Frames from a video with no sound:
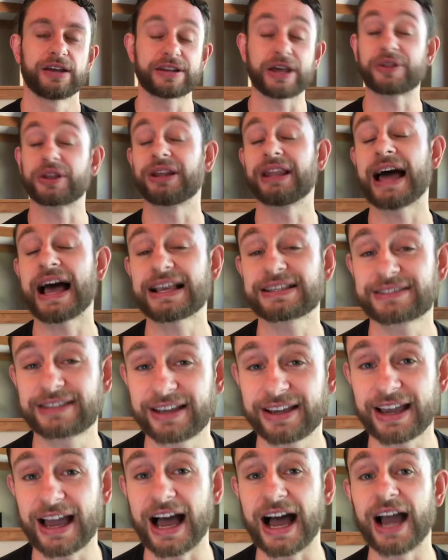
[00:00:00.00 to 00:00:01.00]
Now, the last
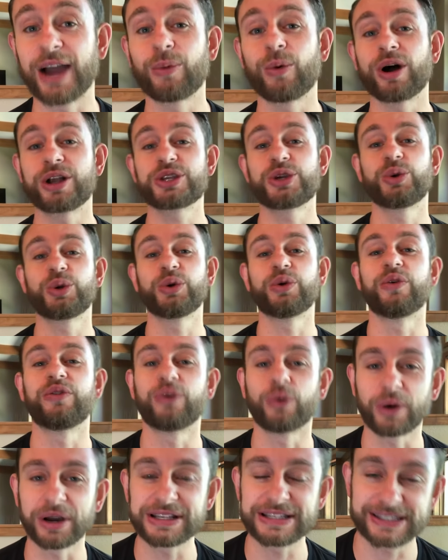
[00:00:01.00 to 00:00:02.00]
thing I want you to
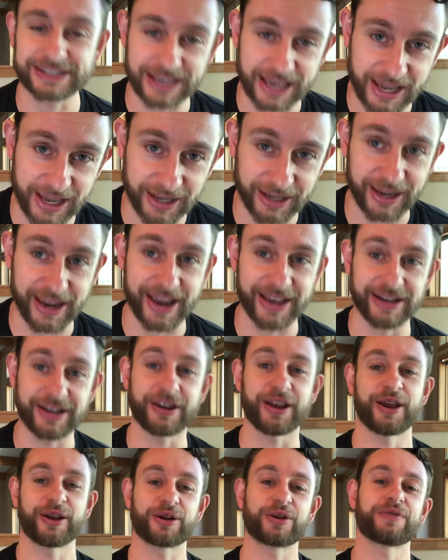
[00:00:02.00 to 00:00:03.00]
avoid saying in
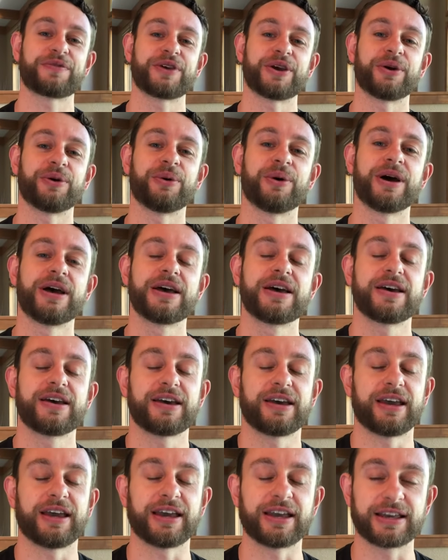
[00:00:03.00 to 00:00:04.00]
an interview
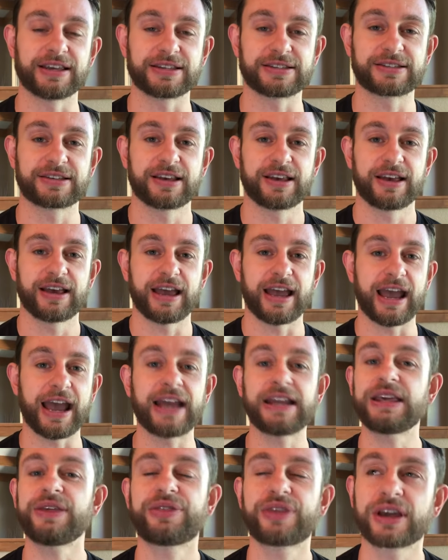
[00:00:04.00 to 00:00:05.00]
is
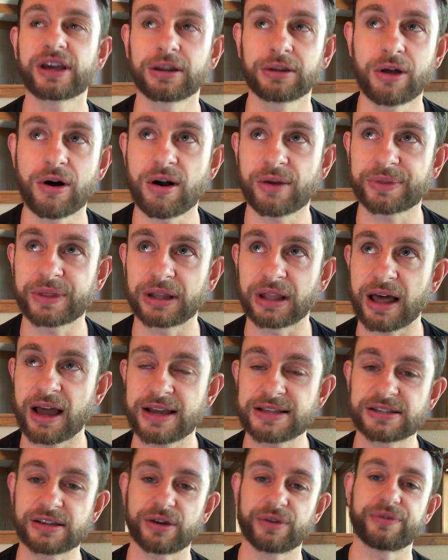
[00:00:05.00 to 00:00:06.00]
anything along the
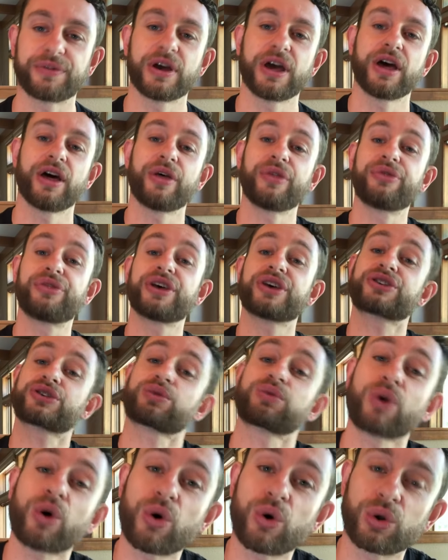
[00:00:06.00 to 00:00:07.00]
lines of,
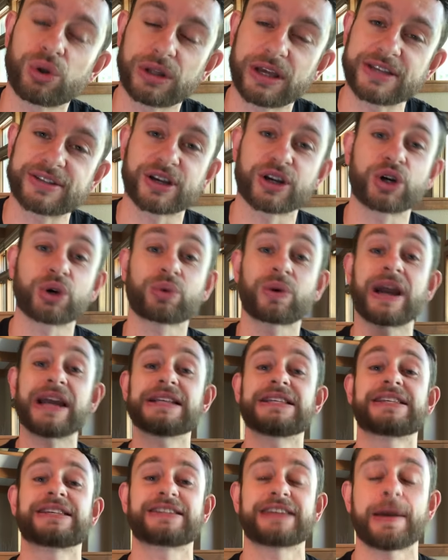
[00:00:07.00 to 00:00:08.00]
this role is a
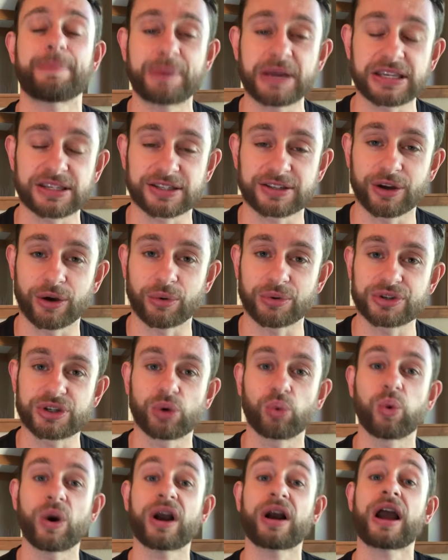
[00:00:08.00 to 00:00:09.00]
great stepping stone
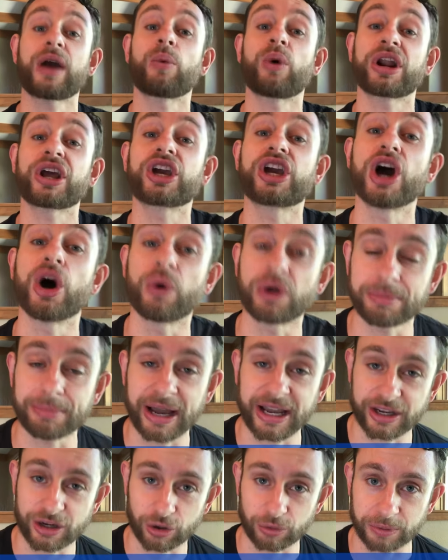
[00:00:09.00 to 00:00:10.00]
to where I want to go in
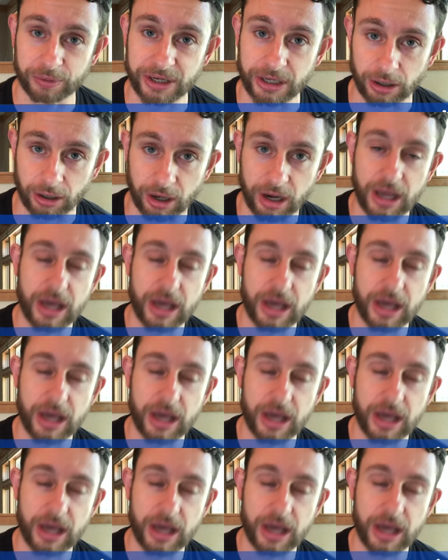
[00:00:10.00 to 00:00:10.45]
my career.